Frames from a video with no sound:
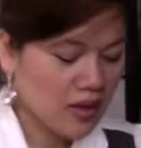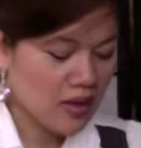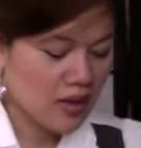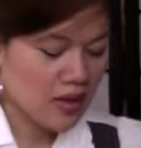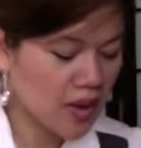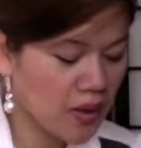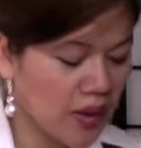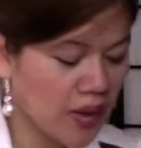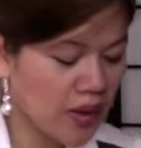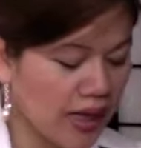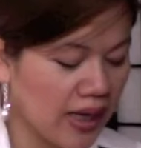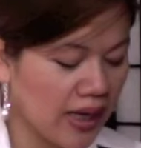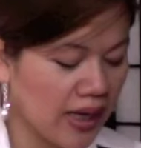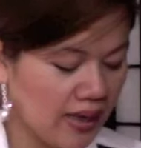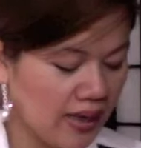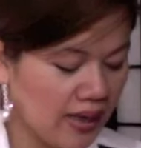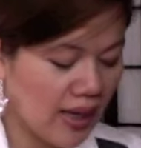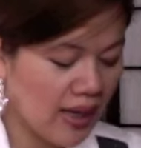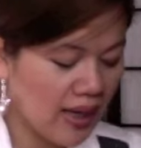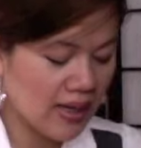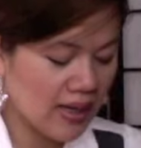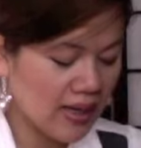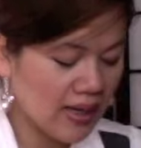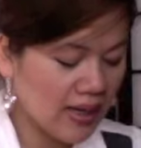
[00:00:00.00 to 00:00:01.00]
Okay,
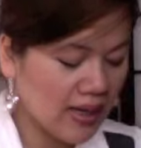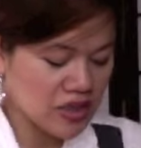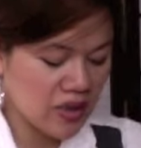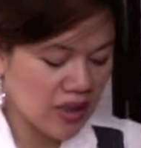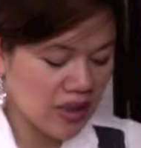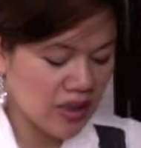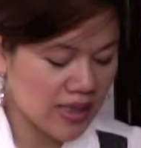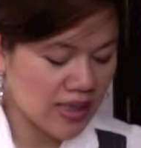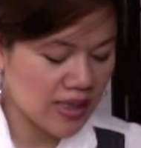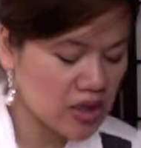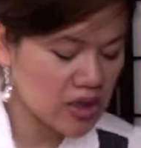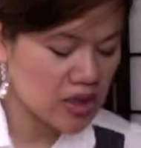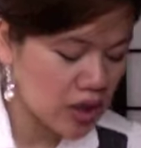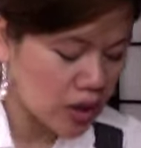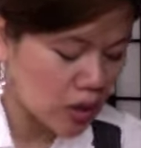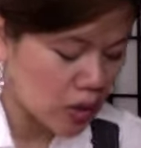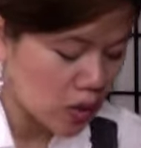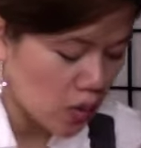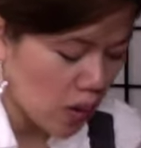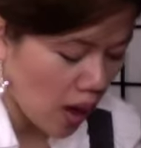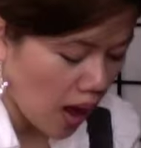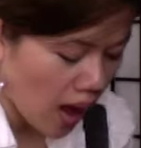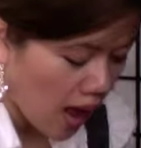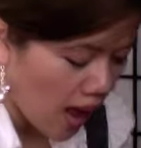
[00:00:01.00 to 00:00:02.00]
and as you guys
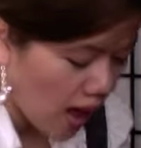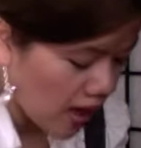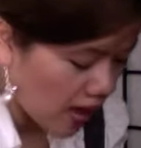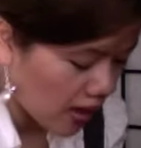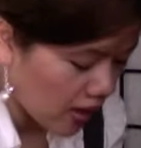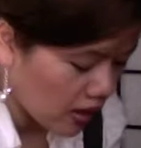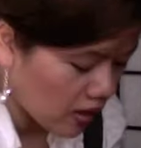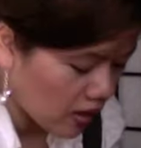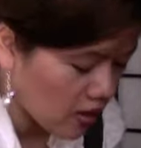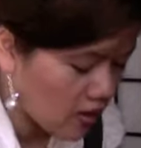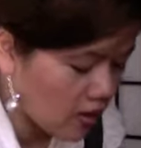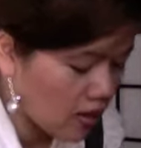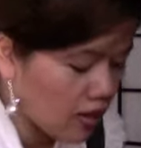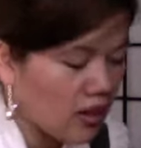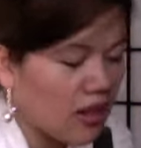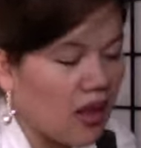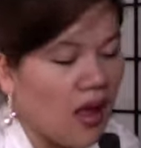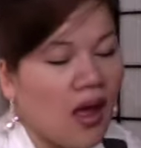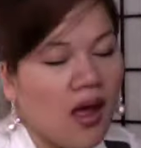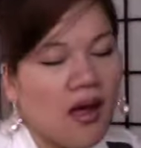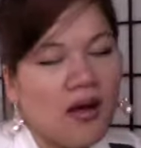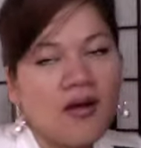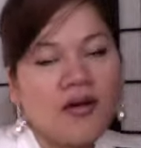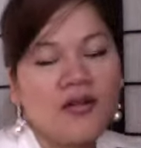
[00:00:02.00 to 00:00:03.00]
know, I
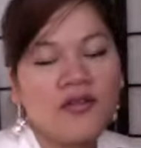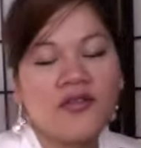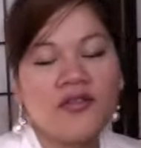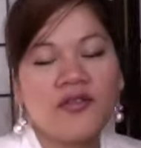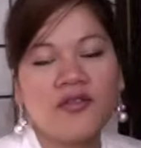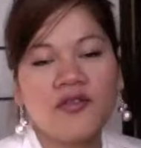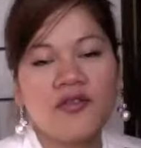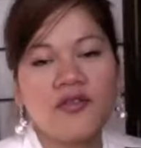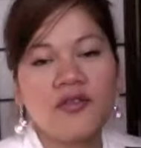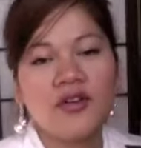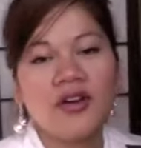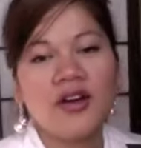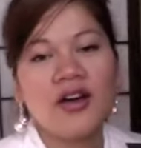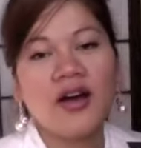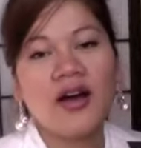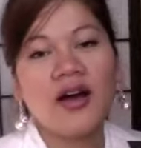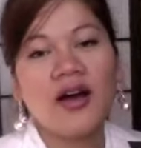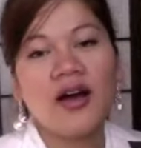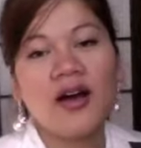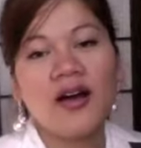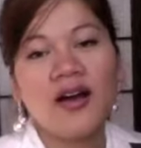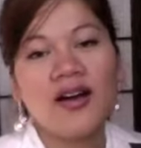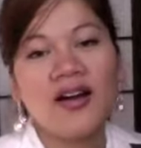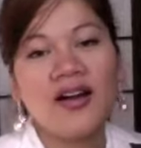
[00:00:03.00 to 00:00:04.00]
love
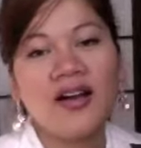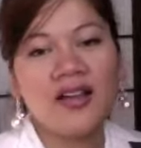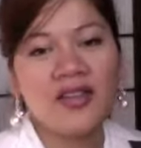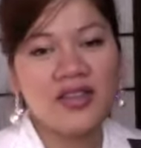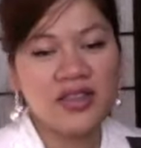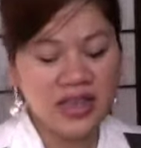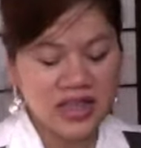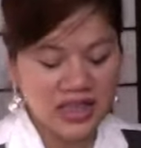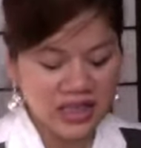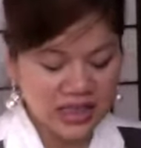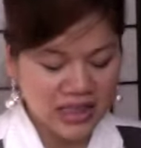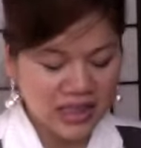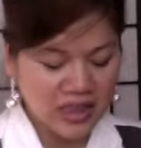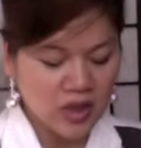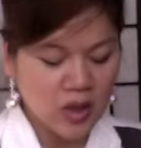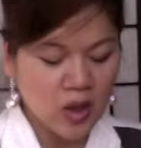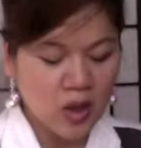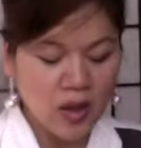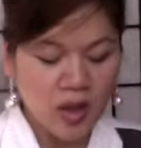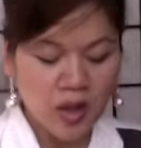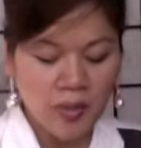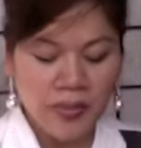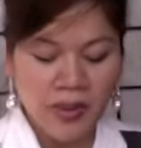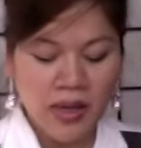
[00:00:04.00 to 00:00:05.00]
uh, the
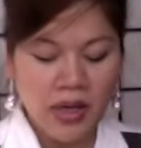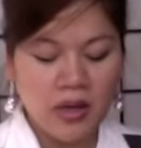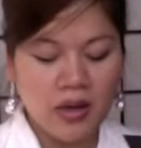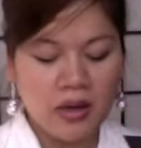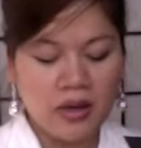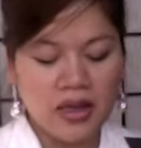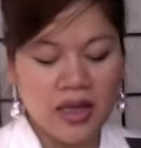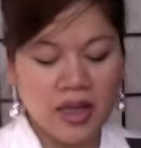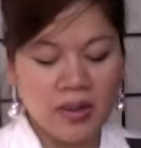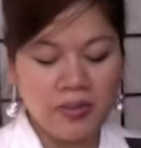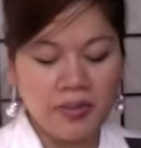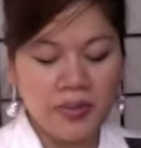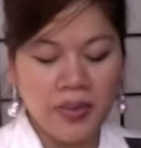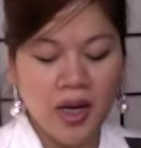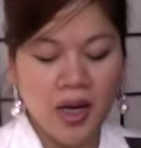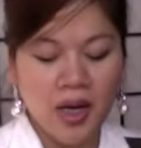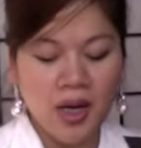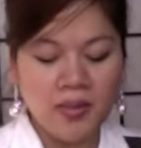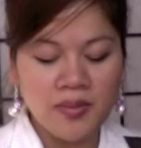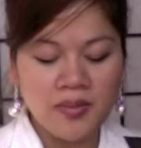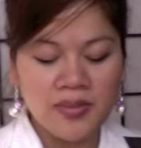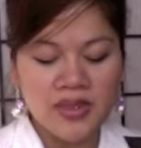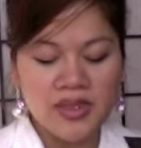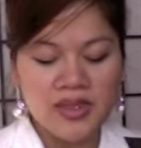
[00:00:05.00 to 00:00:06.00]
Cocoa Butter Lip
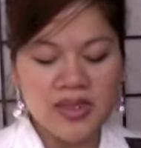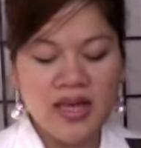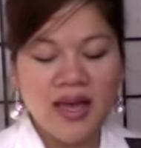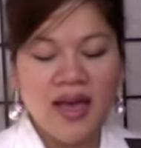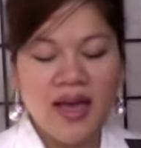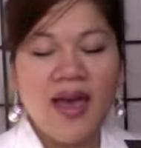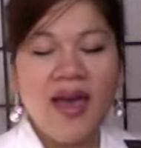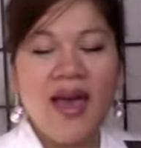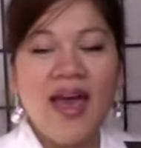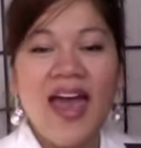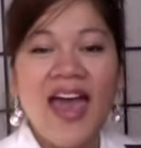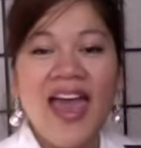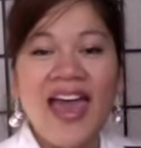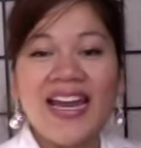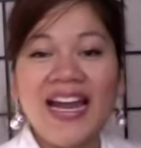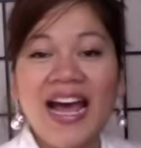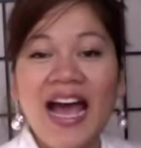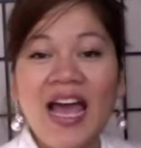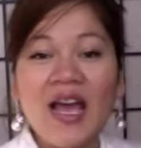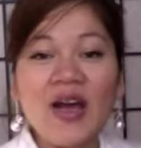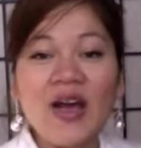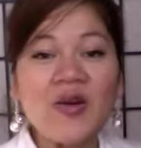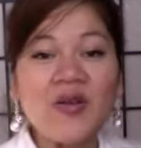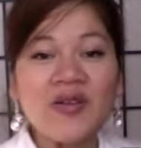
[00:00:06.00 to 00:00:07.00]
Balms. And
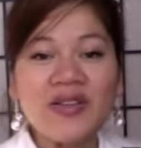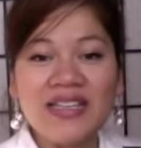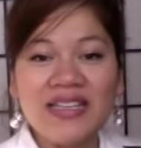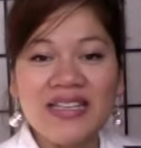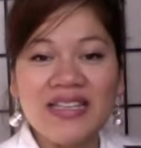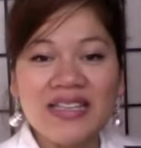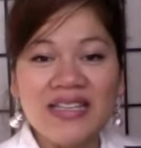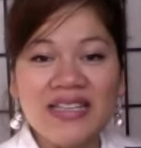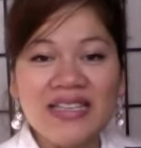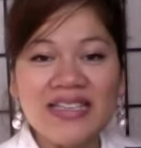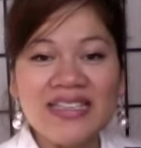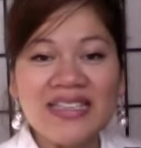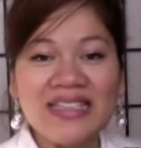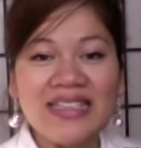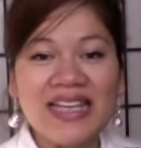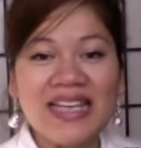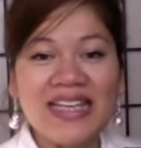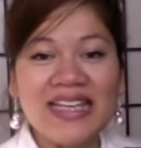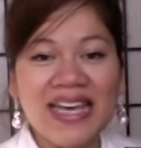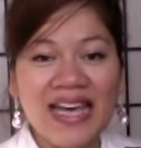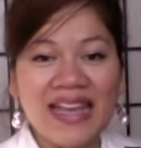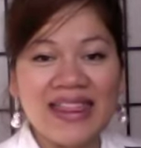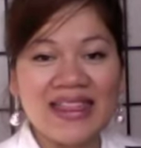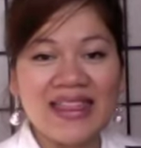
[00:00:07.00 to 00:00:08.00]
I only
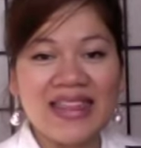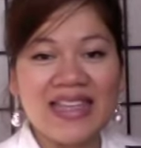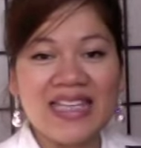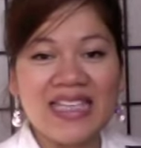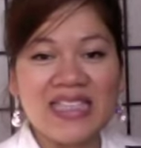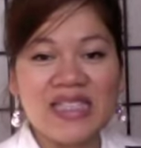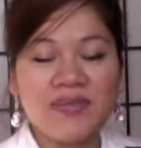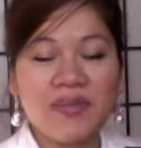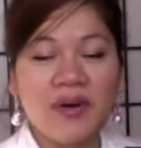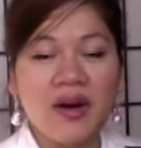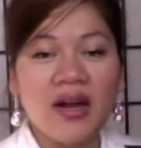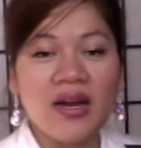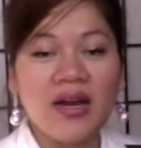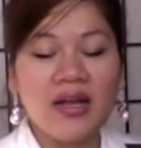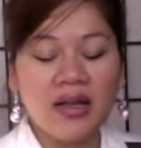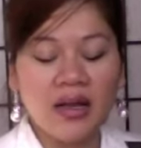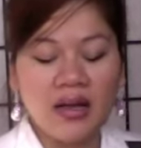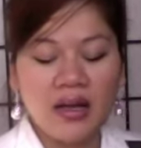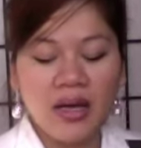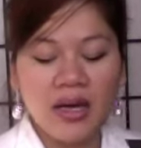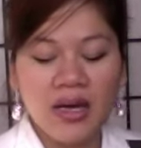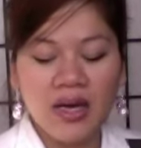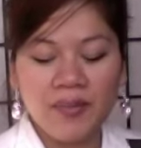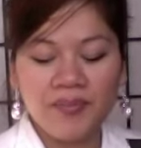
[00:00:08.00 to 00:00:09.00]
can get these product,
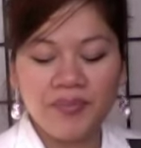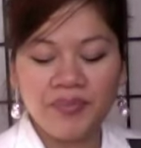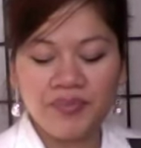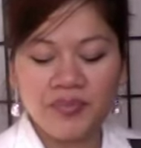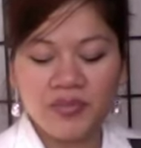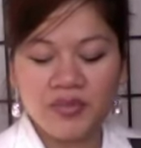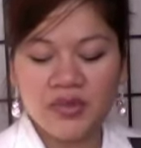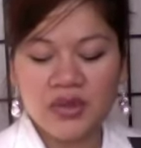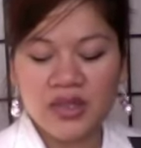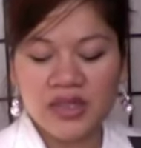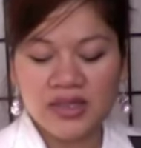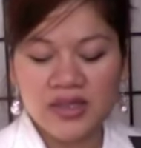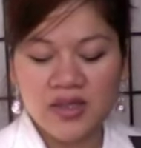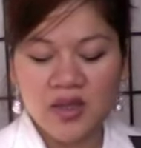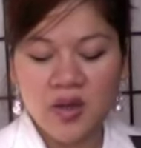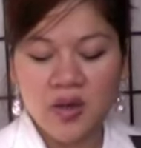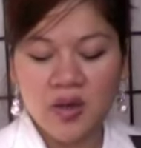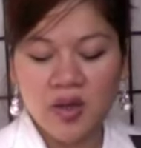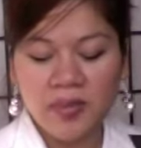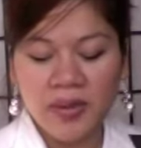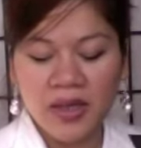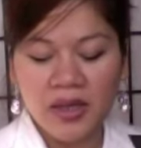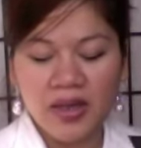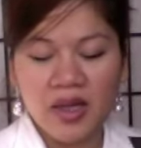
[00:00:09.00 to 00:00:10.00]
um, this
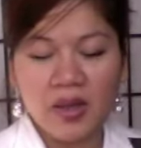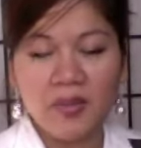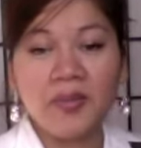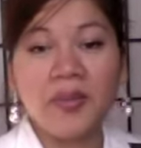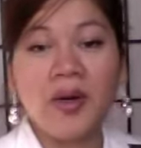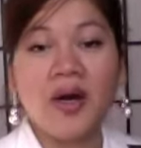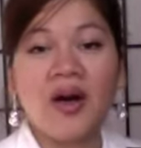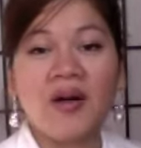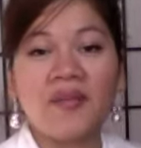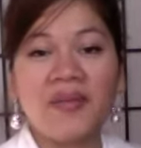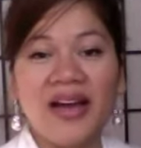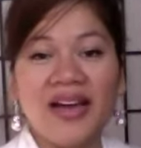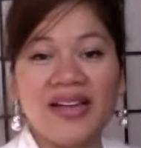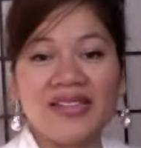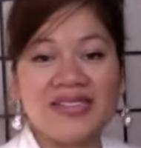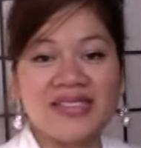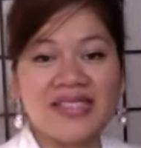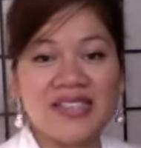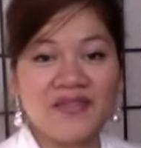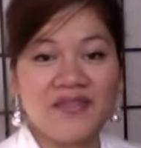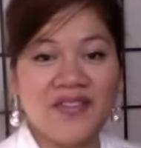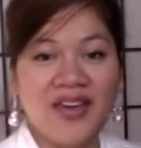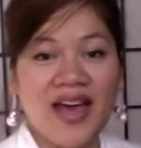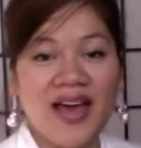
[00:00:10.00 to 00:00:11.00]
Cocoa Butter Lip Balm at
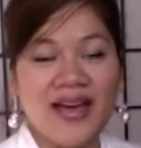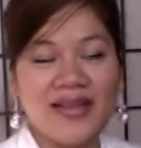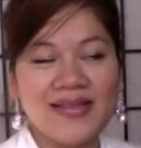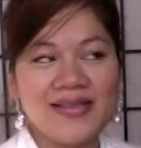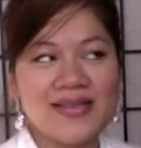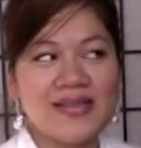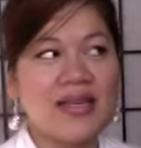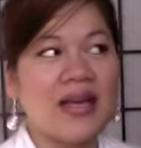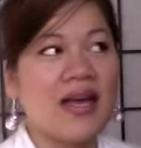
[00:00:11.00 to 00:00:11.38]
CVS.